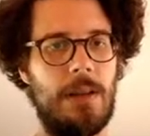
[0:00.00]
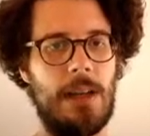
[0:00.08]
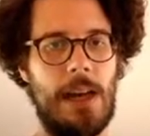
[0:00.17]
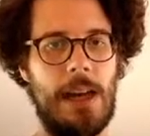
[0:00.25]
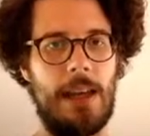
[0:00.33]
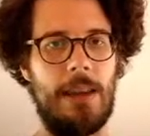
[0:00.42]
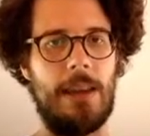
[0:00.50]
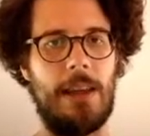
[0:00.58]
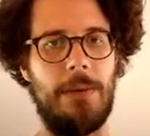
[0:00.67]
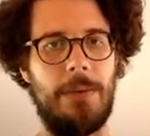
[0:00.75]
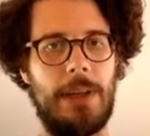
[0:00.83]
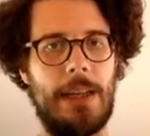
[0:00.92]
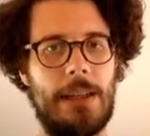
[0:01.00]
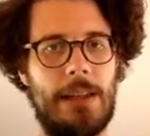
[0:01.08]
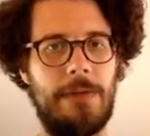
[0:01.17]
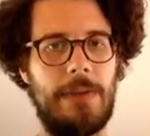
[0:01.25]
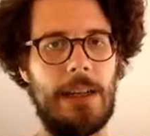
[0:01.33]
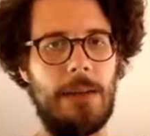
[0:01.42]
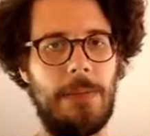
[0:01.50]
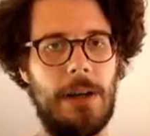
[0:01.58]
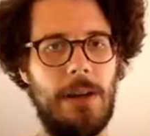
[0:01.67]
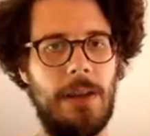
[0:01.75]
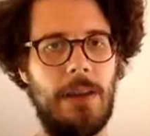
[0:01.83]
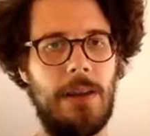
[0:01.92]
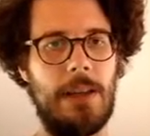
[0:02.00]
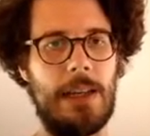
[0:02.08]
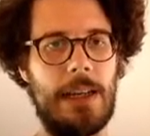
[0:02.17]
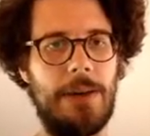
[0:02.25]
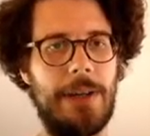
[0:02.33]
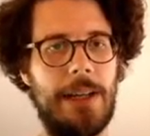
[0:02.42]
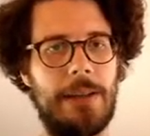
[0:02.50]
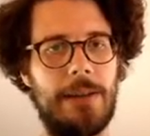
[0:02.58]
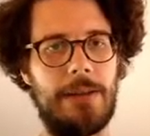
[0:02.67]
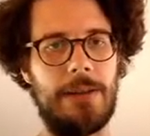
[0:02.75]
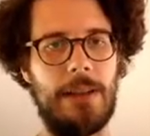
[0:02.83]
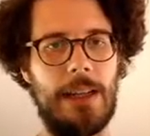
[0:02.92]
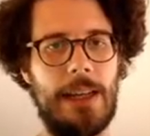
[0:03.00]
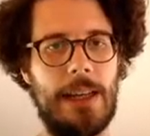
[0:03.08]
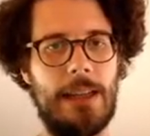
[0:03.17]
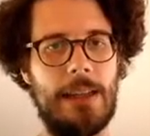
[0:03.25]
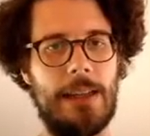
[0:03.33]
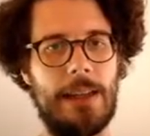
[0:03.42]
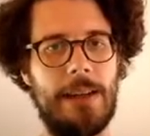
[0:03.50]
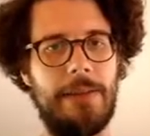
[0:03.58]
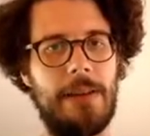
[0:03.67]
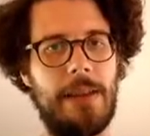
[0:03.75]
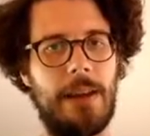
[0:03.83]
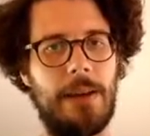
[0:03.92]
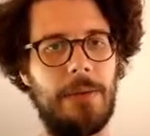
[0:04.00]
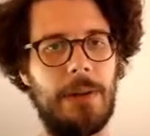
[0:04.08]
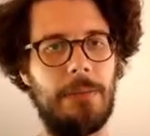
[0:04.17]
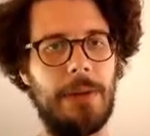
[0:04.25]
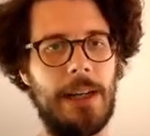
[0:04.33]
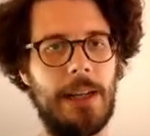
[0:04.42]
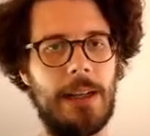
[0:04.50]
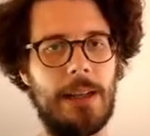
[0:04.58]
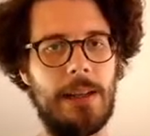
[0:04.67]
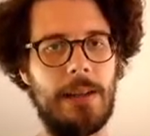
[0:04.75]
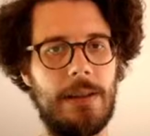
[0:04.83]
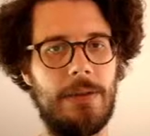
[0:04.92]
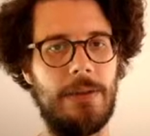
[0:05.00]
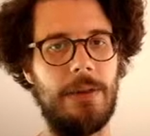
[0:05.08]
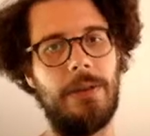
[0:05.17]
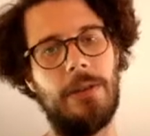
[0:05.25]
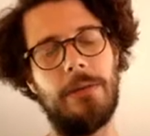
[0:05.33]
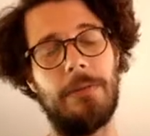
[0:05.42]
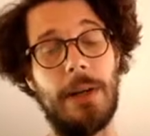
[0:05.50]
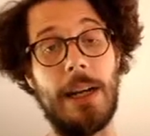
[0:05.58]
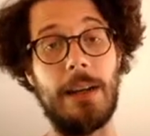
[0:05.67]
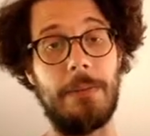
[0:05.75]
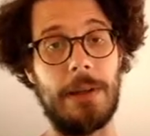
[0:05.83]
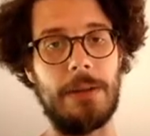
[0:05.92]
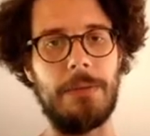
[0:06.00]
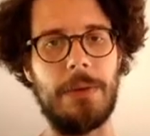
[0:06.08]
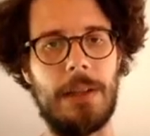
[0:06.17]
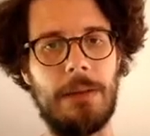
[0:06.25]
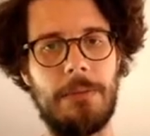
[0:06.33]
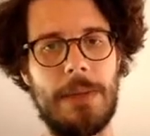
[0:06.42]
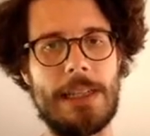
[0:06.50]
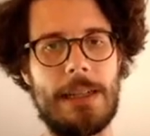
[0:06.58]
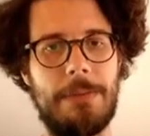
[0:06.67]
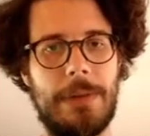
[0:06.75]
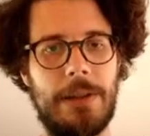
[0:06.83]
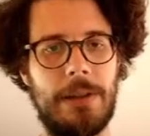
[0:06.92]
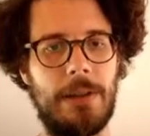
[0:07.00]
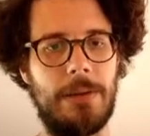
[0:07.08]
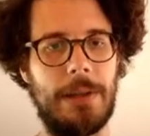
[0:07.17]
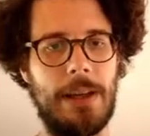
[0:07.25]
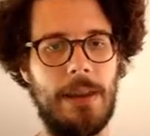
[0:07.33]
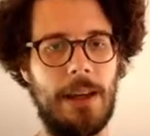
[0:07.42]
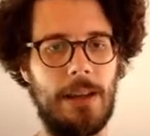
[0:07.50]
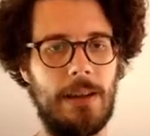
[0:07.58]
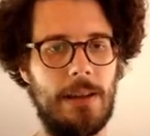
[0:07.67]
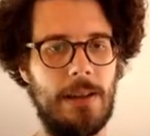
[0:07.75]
And then we get the file path. Now I hit Ctrl L and everything will break. Or not break, but will mess up our code, I think.